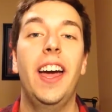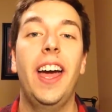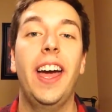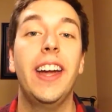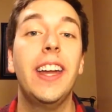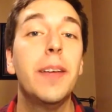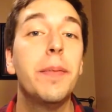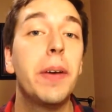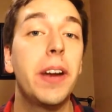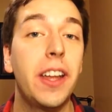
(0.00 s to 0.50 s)

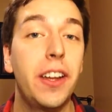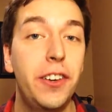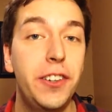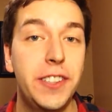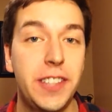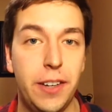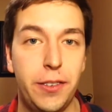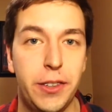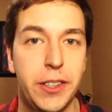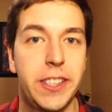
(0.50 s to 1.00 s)
Anybody
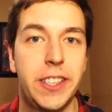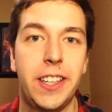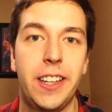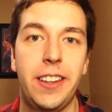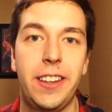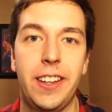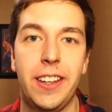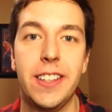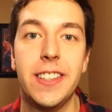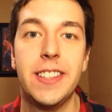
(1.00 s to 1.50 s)
who's ever
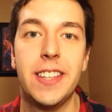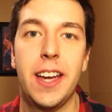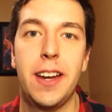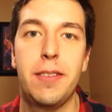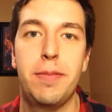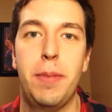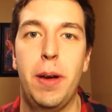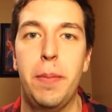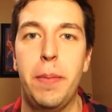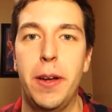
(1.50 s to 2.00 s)
seen the
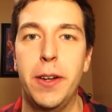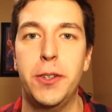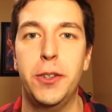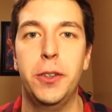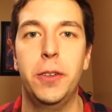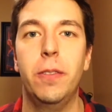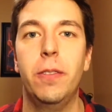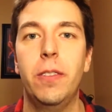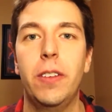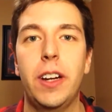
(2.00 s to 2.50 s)
inside of my
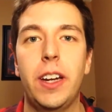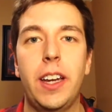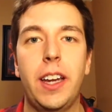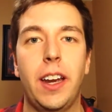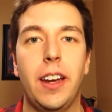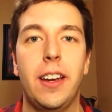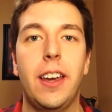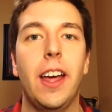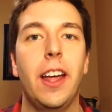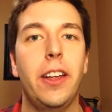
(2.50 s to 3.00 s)
bedroom
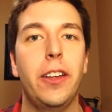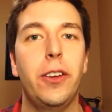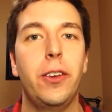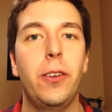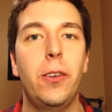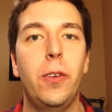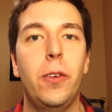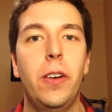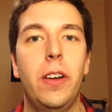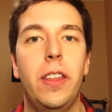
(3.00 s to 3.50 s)
can tell
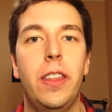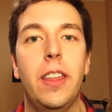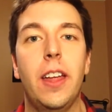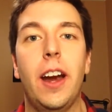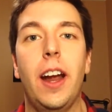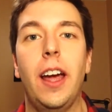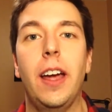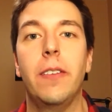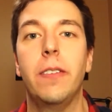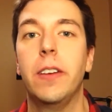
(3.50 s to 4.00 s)
you
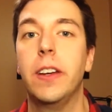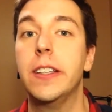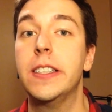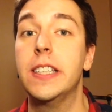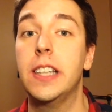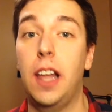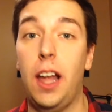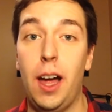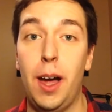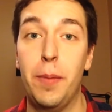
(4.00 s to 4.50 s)
that I am a
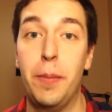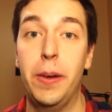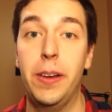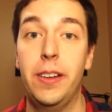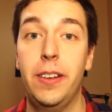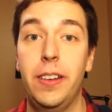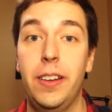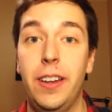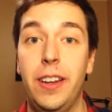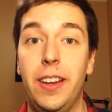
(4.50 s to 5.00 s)
slob.
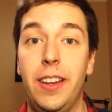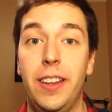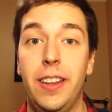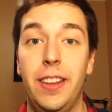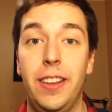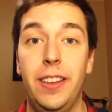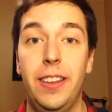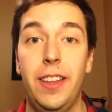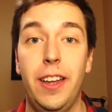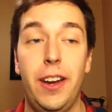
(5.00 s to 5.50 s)

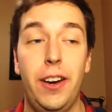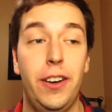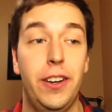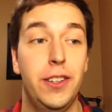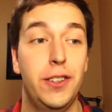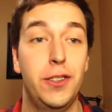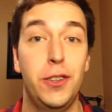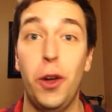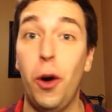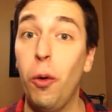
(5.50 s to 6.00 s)
There
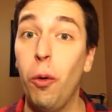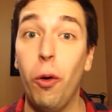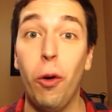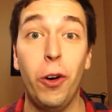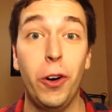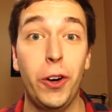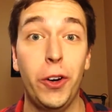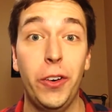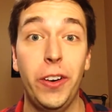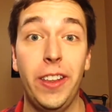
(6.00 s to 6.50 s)
is no
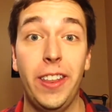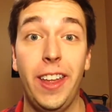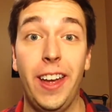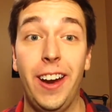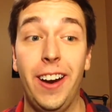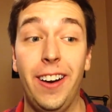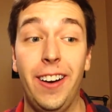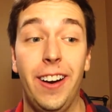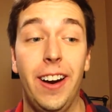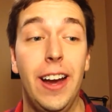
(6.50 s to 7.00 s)
order in
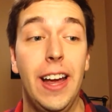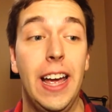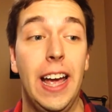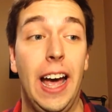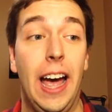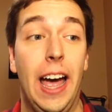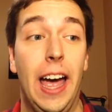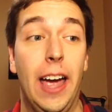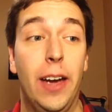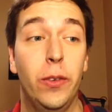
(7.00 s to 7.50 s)
there.
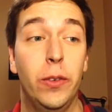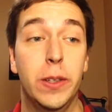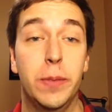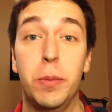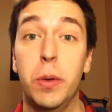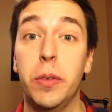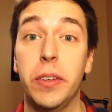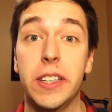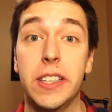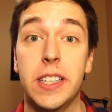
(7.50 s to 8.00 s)
I was
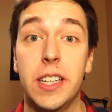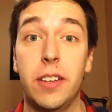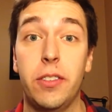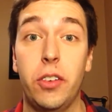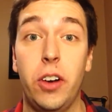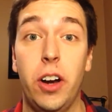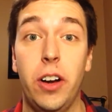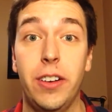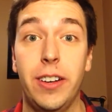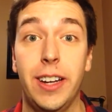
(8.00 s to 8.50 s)
moving
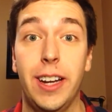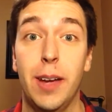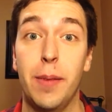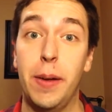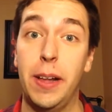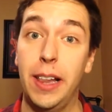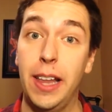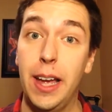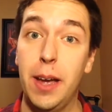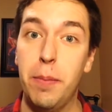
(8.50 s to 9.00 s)
stuff around to get
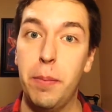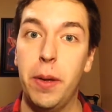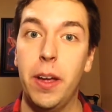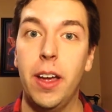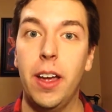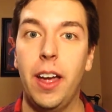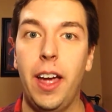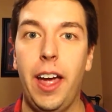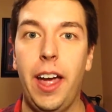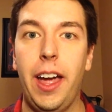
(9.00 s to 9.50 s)
my lamp,
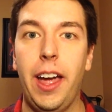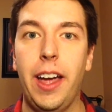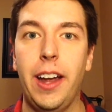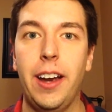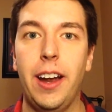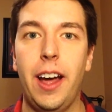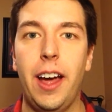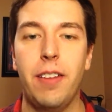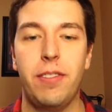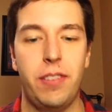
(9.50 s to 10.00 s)

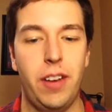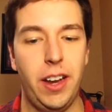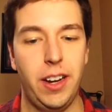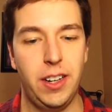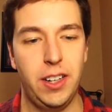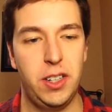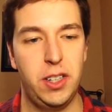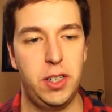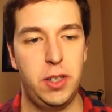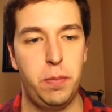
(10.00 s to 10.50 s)
and I
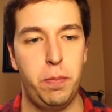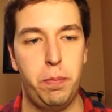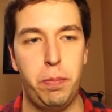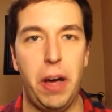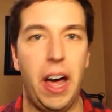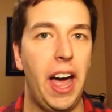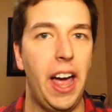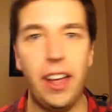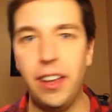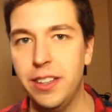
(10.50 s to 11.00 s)
find
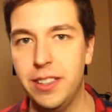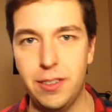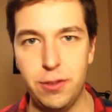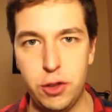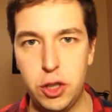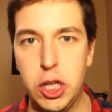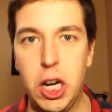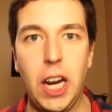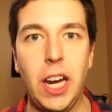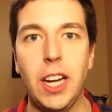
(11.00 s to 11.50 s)
piles of
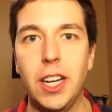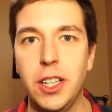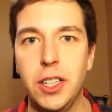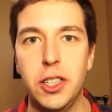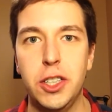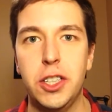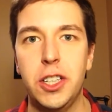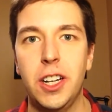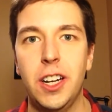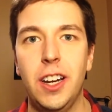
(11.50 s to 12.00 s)

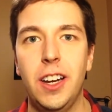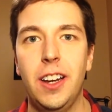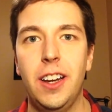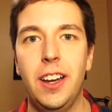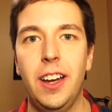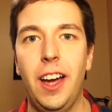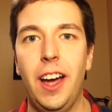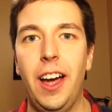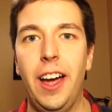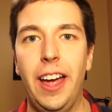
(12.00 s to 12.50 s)
change
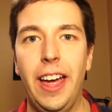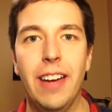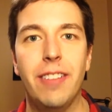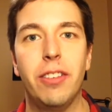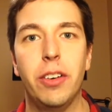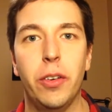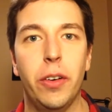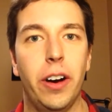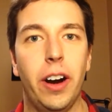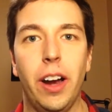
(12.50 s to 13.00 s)
uh,
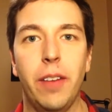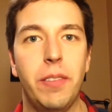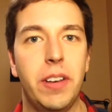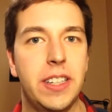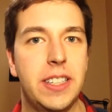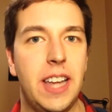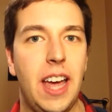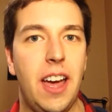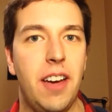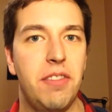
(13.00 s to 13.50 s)
everywhere. I
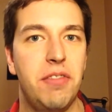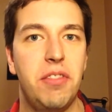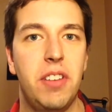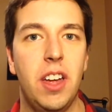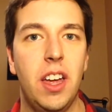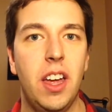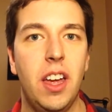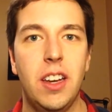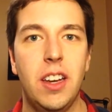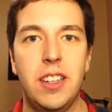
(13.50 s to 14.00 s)
must have
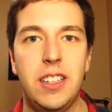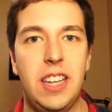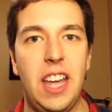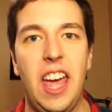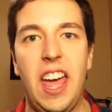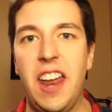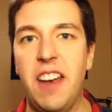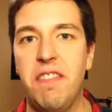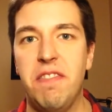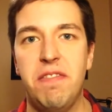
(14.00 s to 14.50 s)

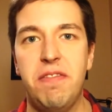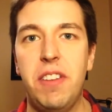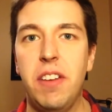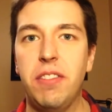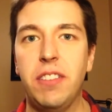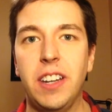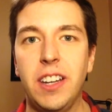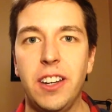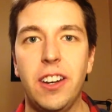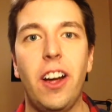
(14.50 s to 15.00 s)
10
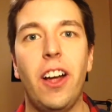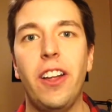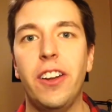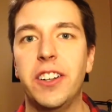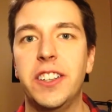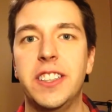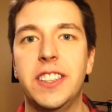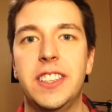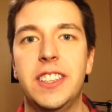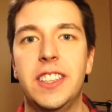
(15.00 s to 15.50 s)

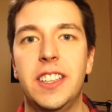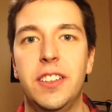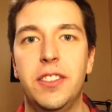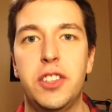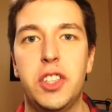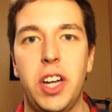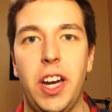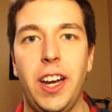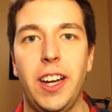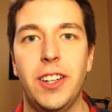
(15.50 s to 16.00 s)
$15 of
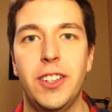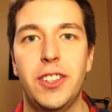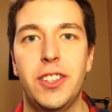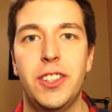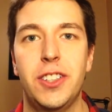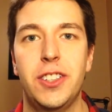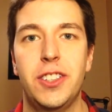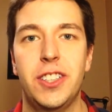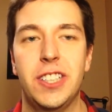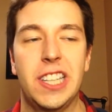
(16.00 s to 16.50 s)

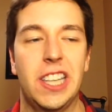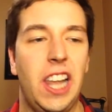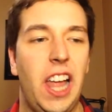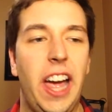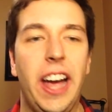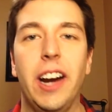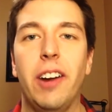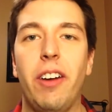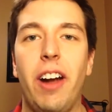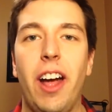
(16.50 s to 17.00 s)
change just
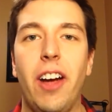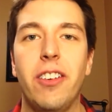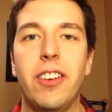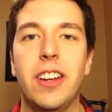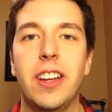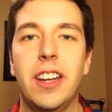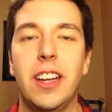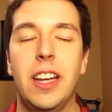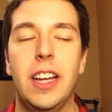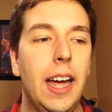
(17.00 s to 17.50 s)
lying
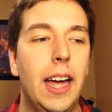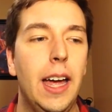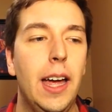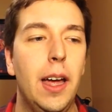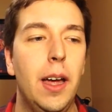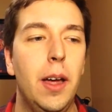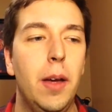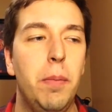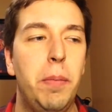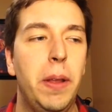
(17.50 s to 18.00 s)
around.
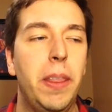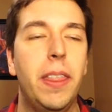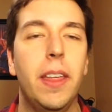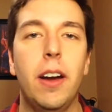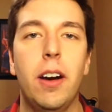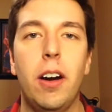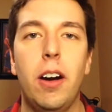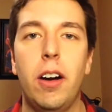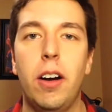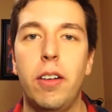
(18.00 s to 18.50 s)
But
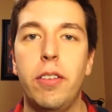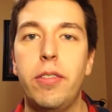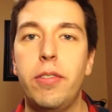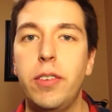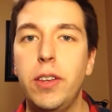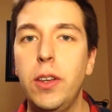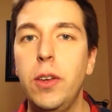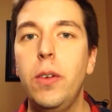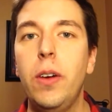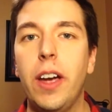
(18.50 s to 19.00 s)
there are a
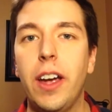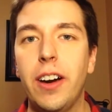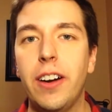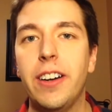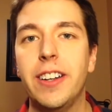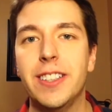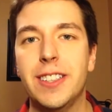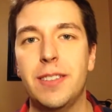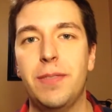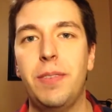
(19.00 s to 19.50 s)
few
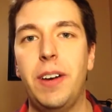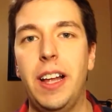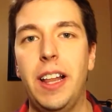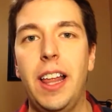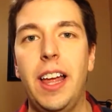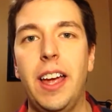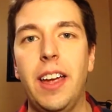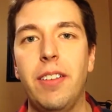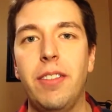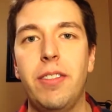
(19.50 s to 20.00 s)
areas of my
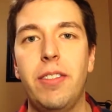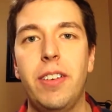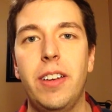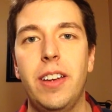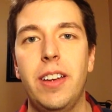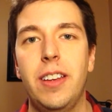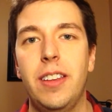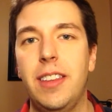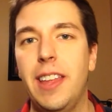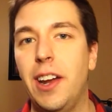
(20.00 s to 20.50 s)
life
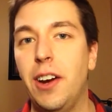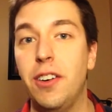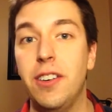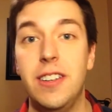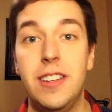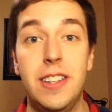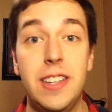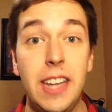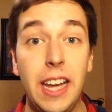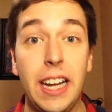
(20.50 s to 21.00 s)
that
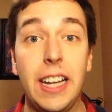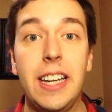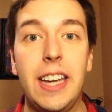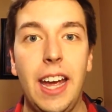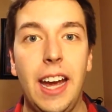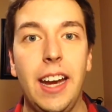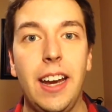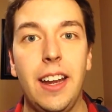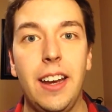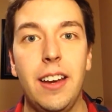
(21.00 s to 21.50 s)
are
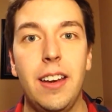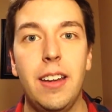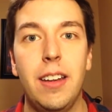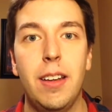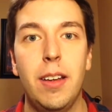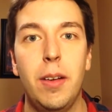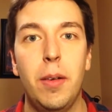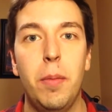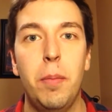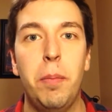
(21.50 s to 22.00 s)
dictated
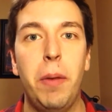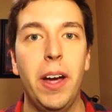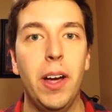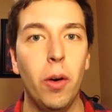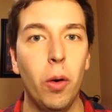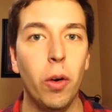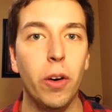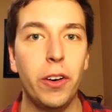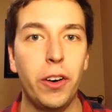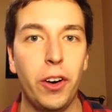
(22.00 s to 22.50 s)
by
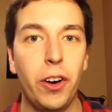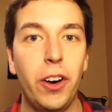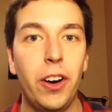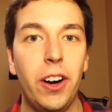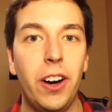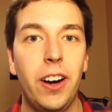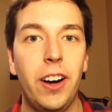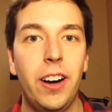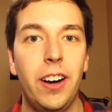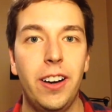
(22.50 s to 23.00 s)
order.
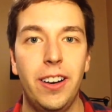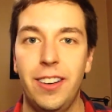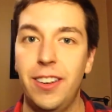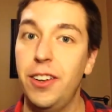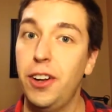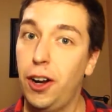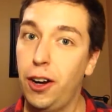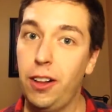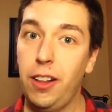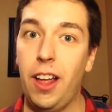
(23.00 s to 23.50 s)

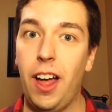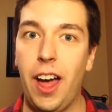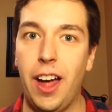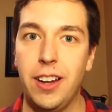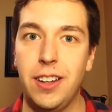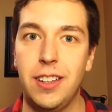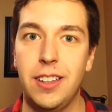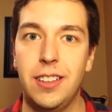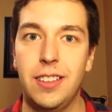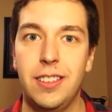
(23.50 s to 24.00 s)
Not a
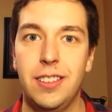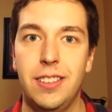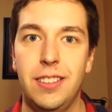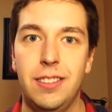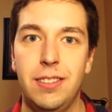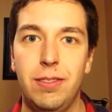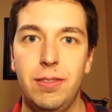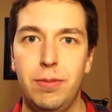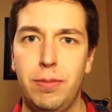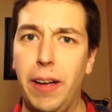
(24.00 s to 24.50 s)
lot,
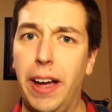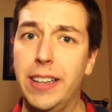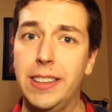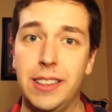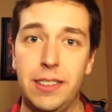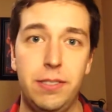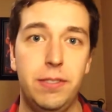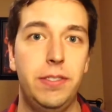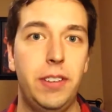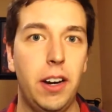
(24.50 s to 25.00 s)

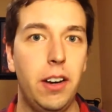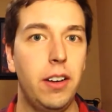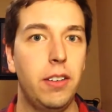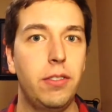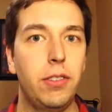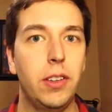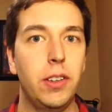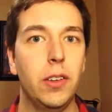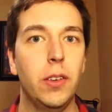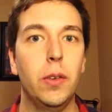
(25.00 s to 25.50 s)
actually, very
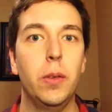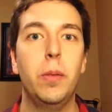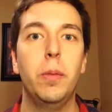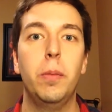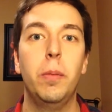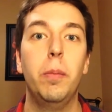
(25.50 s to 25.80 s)
few.